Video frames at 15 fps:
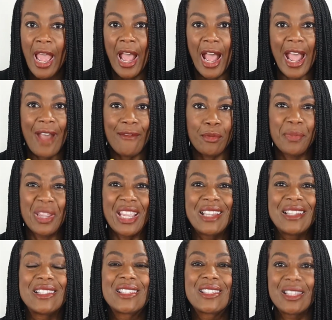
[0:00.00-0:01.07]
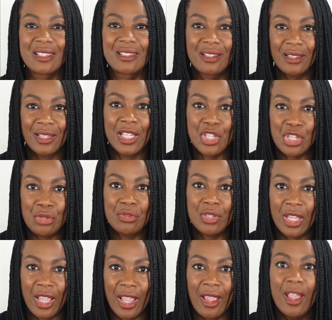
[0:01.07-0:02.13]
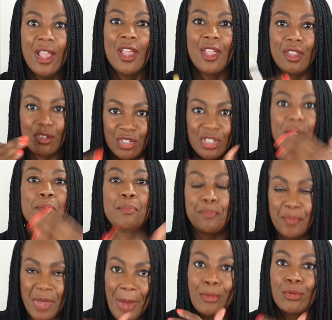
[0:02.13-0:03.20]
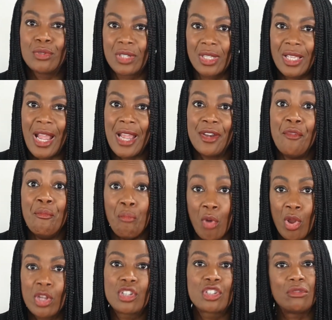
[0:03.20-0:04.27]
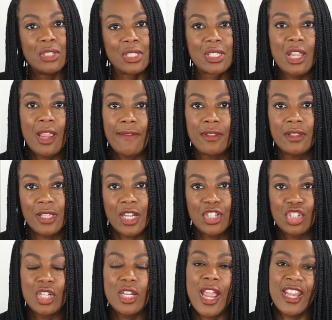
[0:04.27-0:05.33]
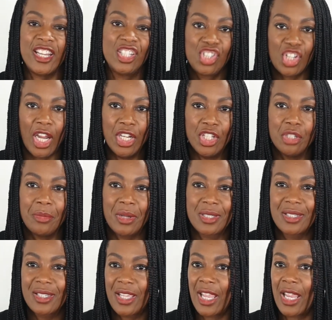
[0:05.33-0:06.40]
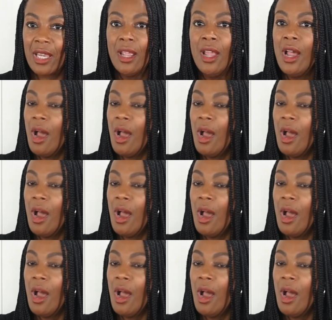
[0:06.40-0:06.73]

I haven't been consistently using it to be able to kind of monitor and see if there's actually any change in my skin.